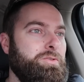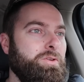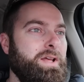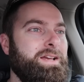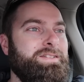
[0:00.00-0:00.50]

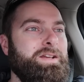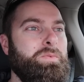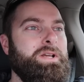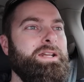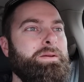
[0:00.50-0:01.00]
So like I
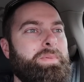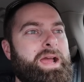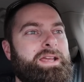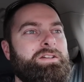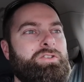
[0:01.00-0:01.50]
said, we're gonna get
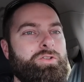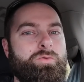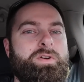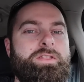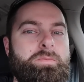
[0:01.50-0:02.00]
back into
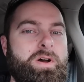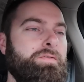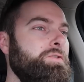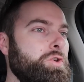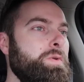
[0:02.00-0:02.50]
the rhythm
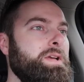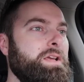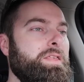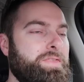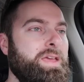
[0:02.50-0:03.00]
of
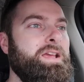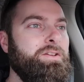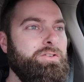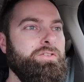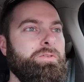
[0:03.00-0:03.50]
doing
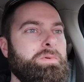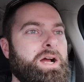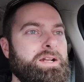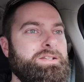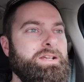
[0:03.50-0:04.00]
things, some
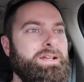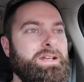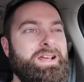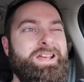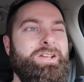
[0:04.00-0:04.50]
content.